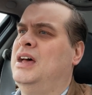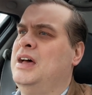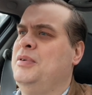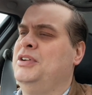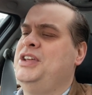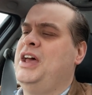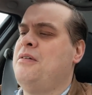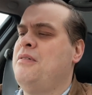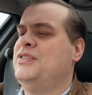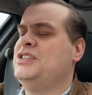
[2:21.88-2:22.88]
uh,
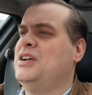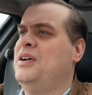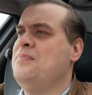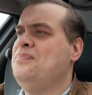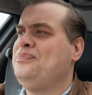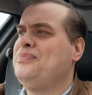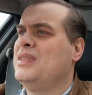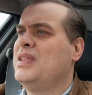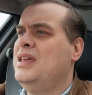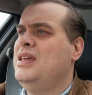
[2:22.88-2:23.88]
Mondeo at the
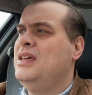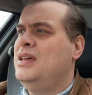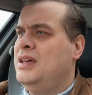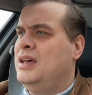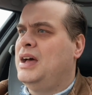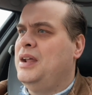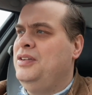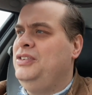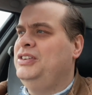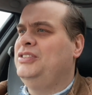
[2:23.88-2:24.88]
time,
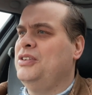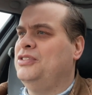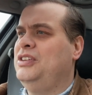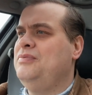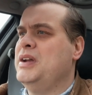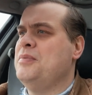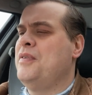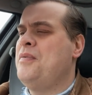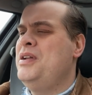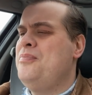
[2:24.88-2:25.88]
and you just don't see them
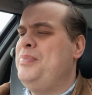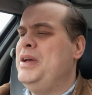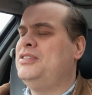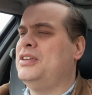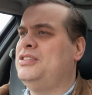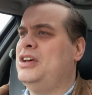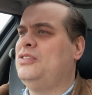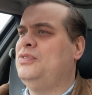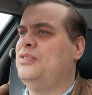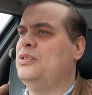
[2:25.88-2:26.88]
anymore. They were a big
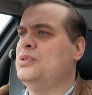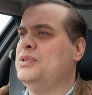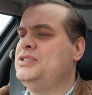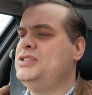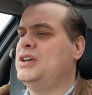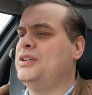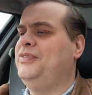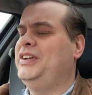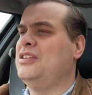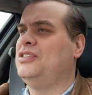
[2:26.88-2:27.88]
success for Ford. Uh,
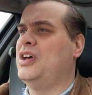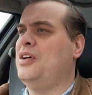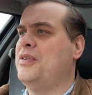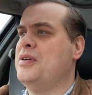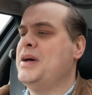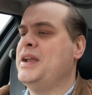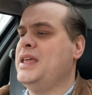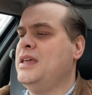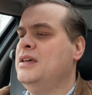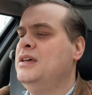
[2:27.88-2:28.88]
didn't sell very
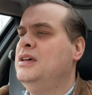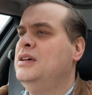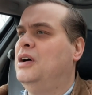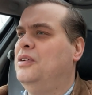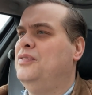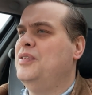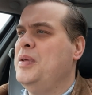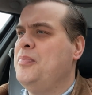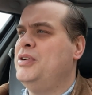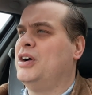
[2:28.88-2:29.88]
many of
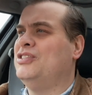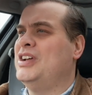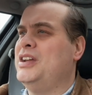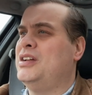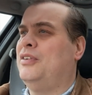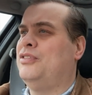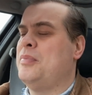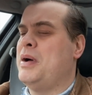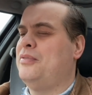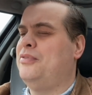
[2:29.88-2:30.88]
them, and production ended after
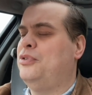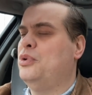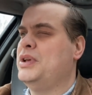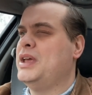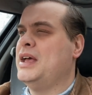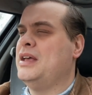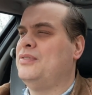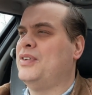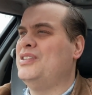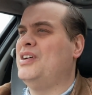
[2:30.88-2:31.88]
about four
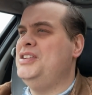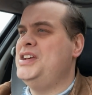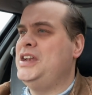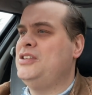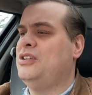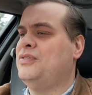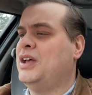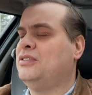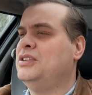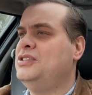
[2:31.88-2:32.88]
years, I think 98 to
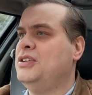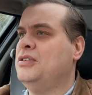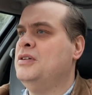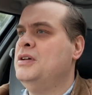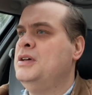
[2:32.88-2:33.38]
2002.